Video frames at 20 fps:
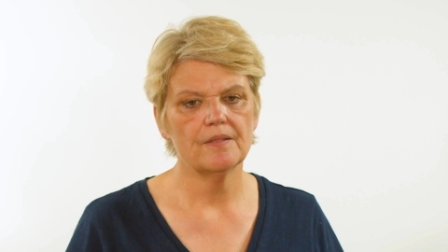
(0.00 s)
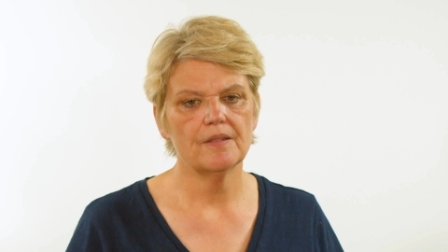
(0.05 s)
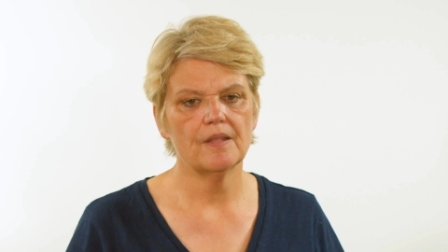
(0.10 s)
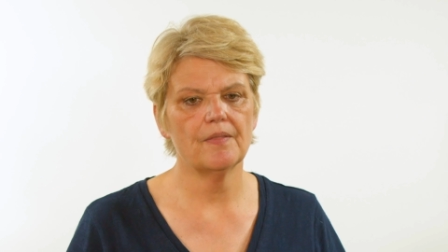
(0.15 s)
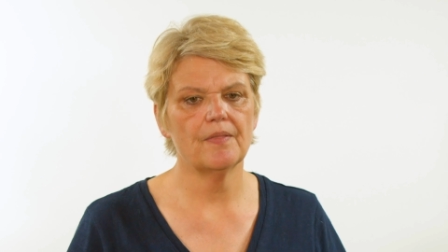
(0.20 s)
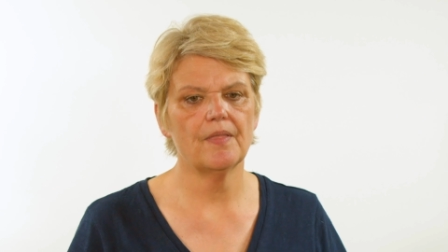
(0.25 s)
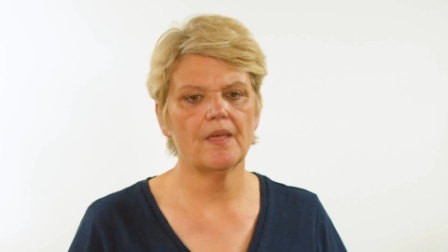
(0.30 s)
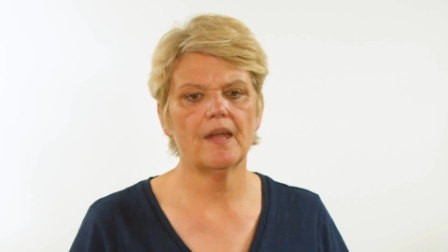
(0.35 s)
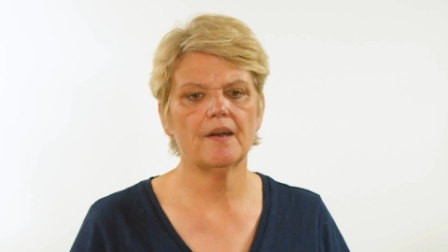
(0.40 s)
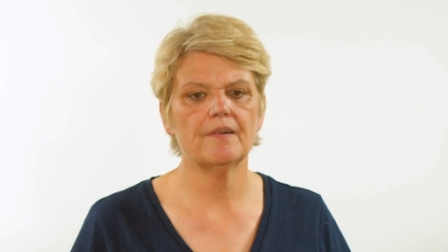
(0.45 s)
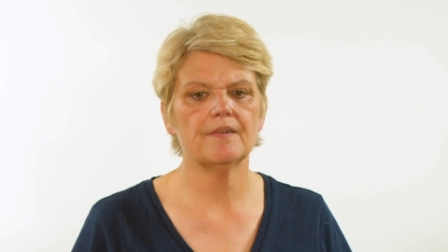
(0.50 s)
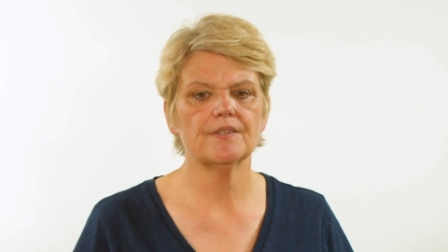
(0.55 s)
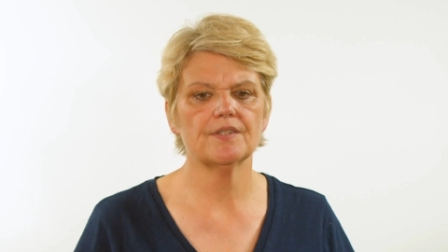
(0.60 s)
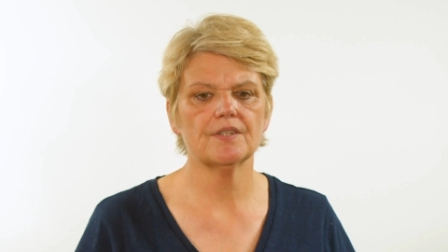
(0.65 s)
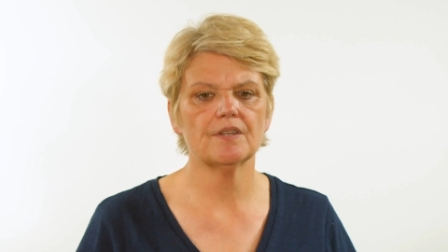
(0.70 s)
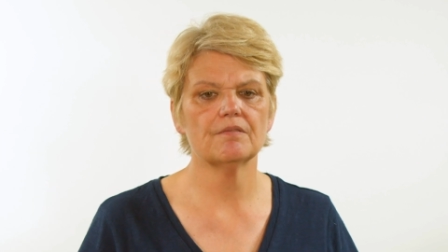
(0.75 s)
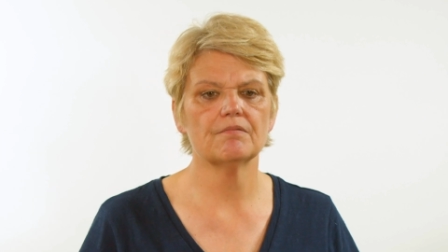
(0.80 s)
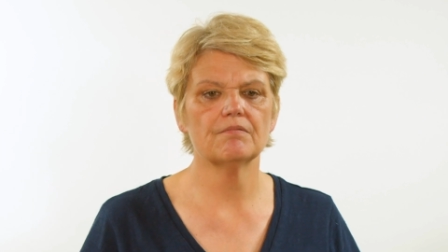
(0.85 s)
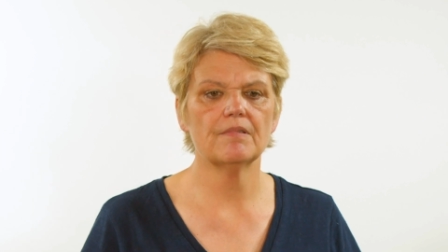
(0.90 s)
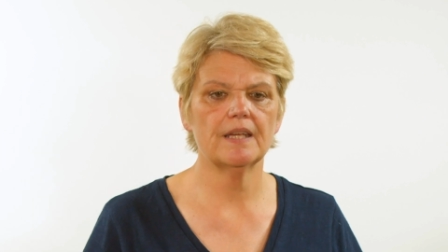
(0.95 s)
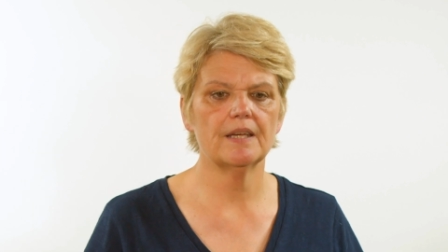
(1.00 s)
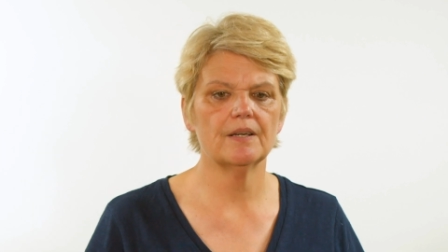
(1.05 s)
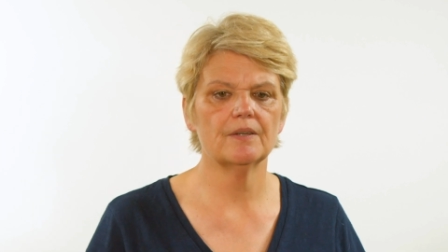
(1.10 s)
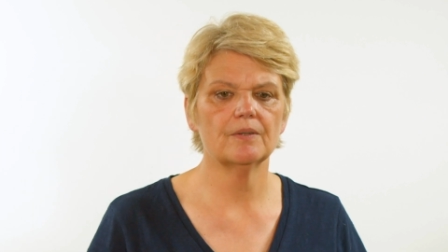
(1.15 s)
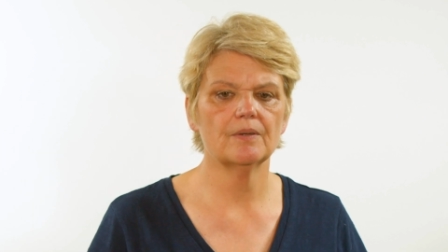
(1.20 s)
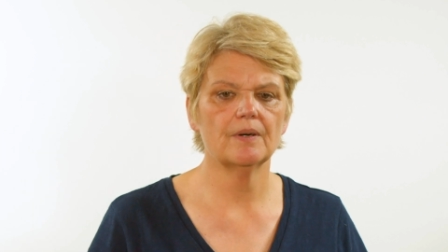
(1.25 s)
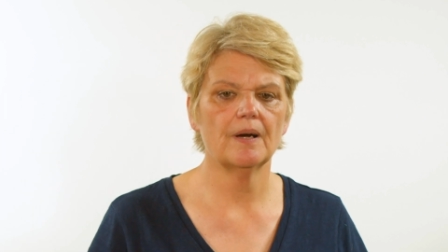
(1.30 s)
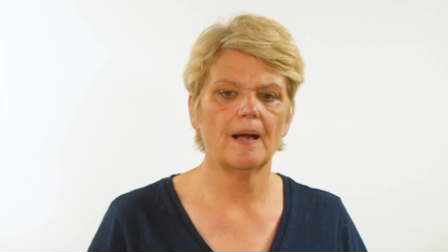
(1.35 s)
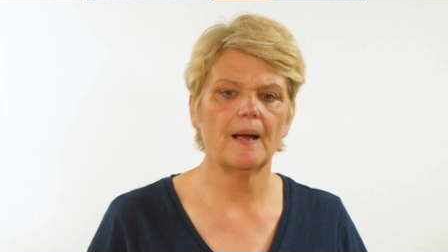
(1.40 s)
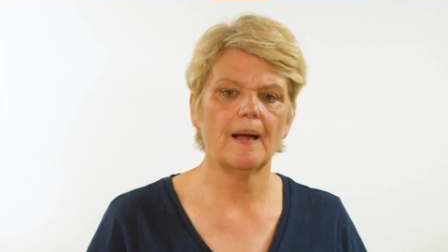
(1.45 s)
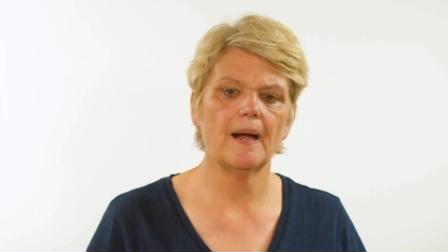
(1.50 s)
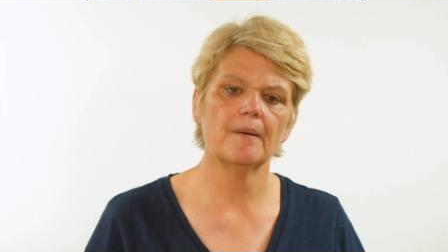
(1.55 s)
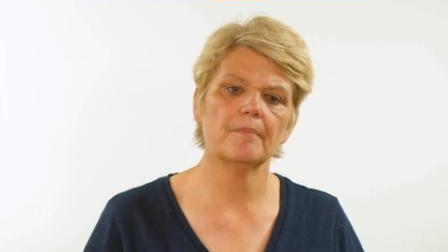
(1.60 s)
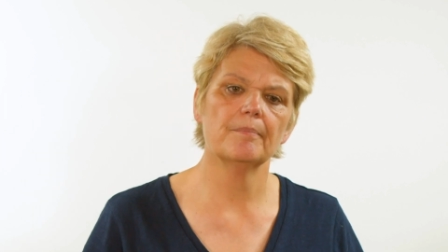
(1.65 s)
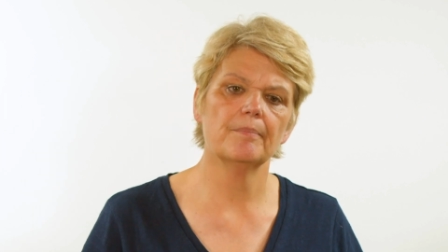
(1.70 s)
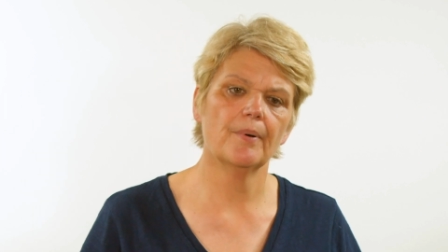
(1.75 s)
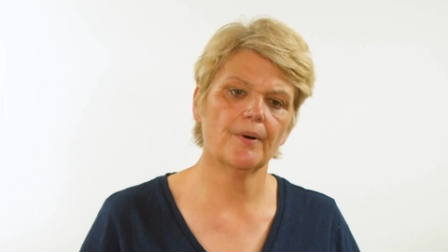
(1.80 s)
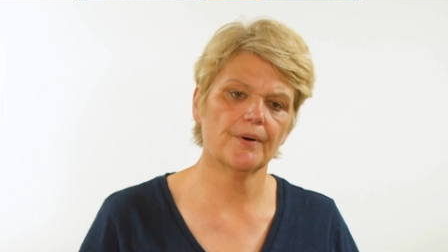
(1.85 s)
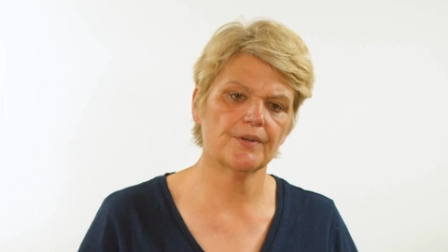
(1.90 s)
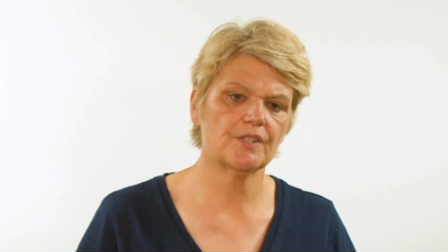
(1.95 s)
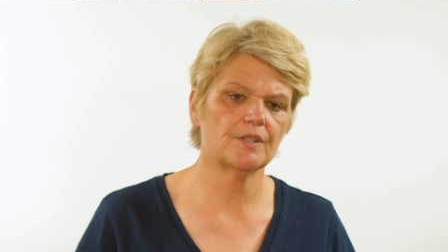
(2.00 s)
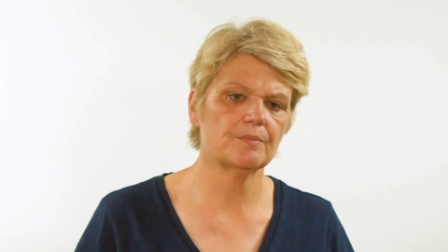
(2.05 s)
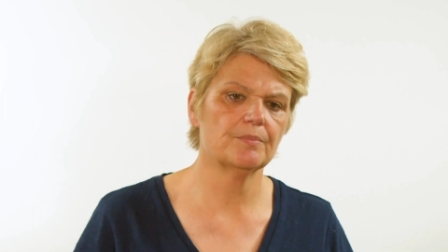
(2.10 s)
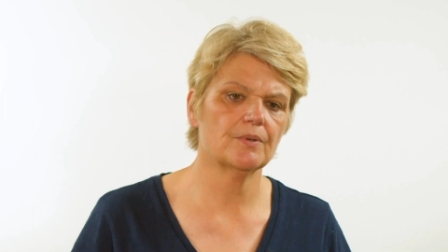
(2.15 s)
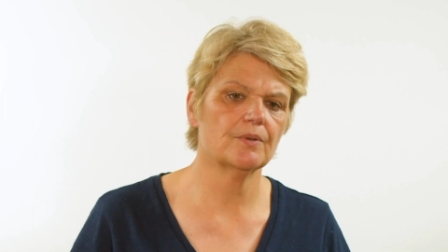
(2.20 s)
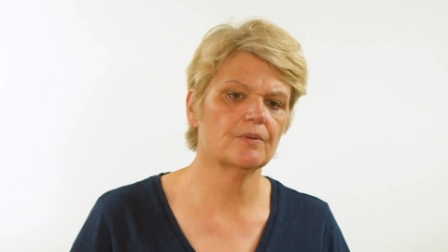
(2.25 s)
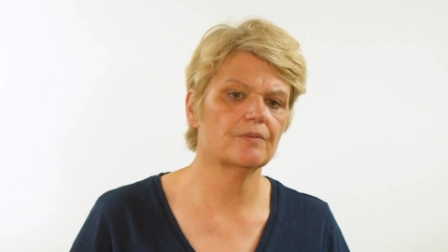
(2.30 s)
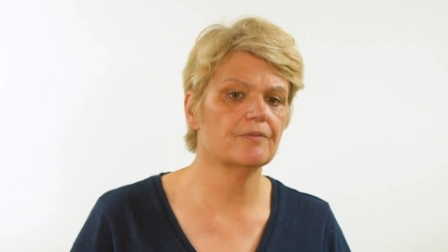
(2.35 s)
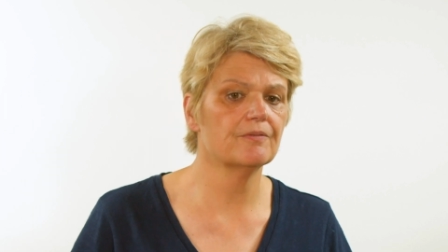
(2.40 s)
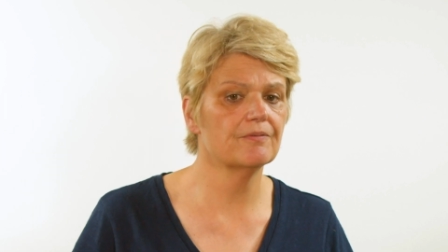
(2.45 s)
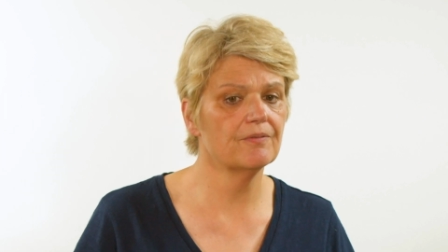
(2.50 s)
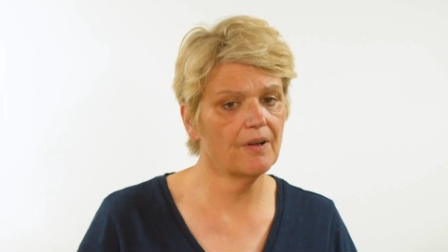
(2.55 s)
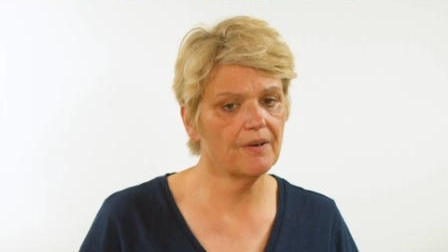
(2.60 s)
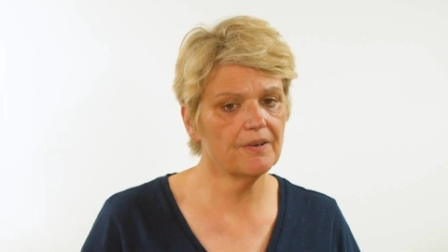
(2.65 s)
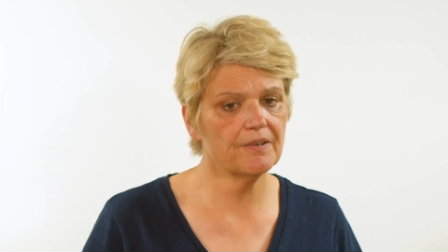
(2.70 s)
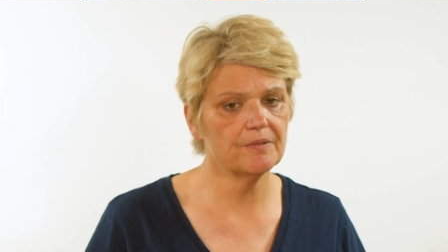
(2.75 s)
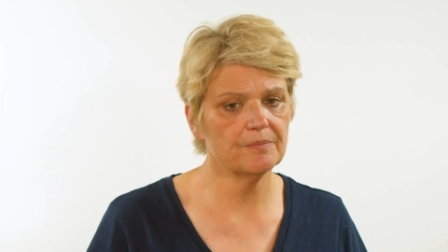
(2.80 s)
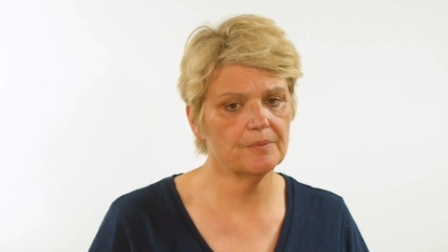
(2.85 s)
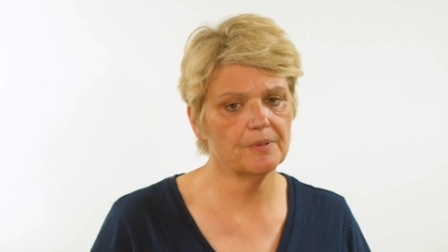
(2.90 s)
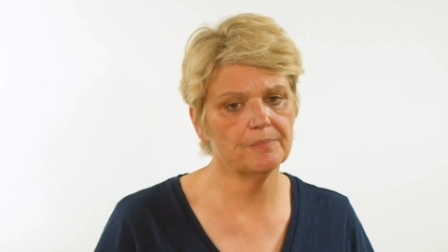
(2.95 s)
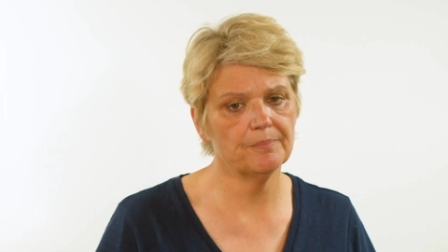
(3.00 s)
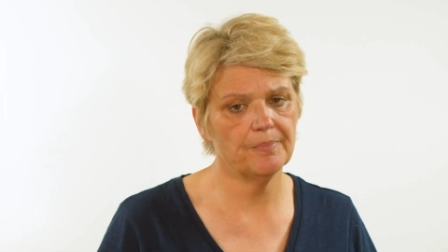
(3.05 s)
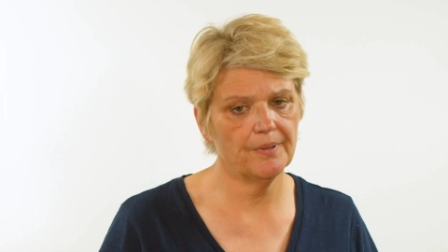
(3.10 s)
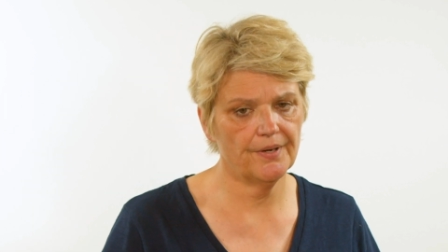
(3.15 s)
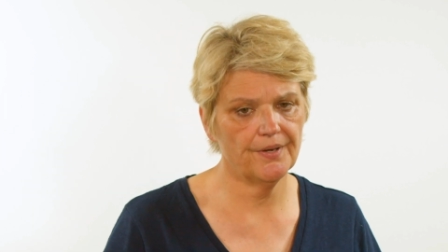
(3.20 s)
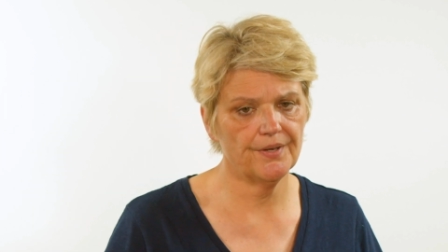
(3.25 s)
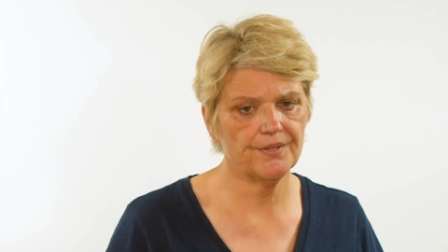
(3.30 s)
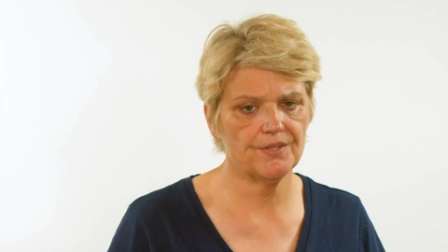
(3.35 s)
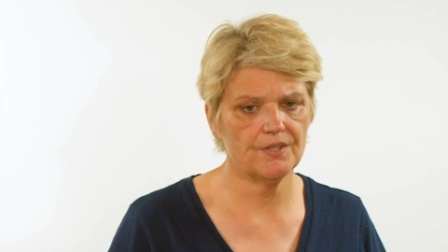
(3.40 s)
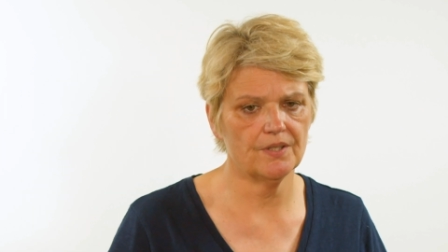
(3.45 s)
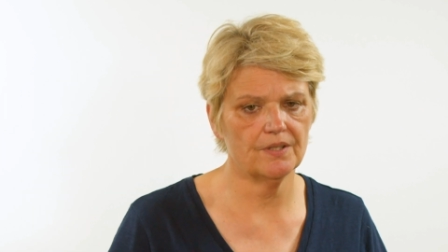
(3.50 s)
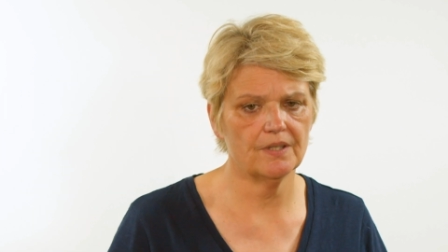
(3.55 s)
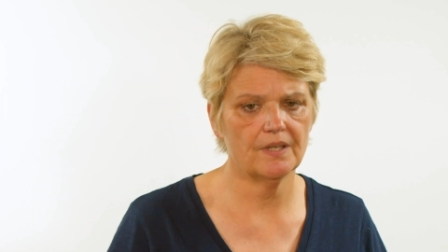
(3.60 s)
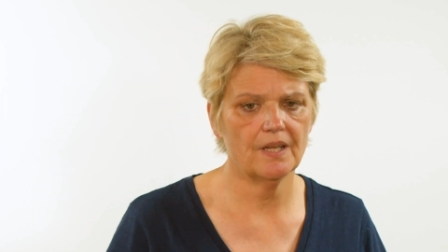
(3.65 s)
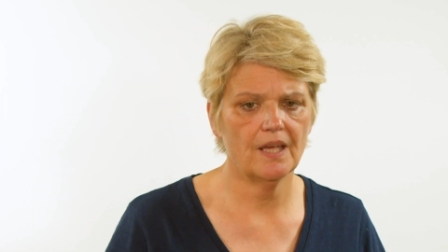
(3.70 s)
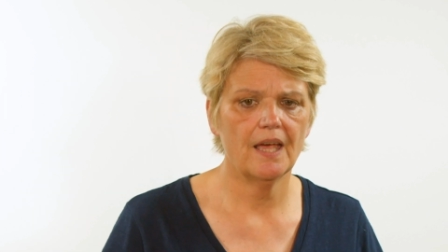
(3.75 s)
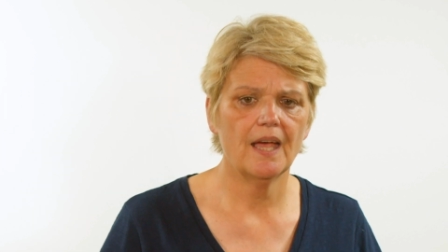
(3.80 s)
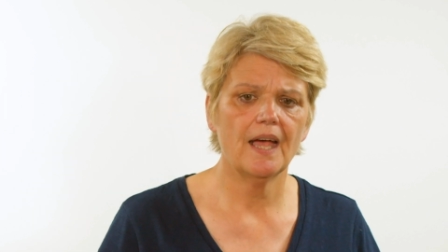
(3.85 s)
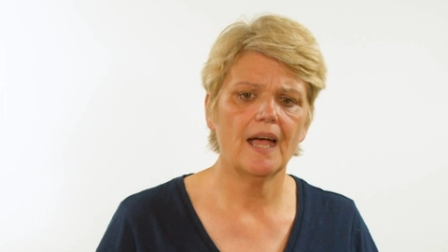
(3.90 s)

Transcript: that there is a real and possible vulnerable person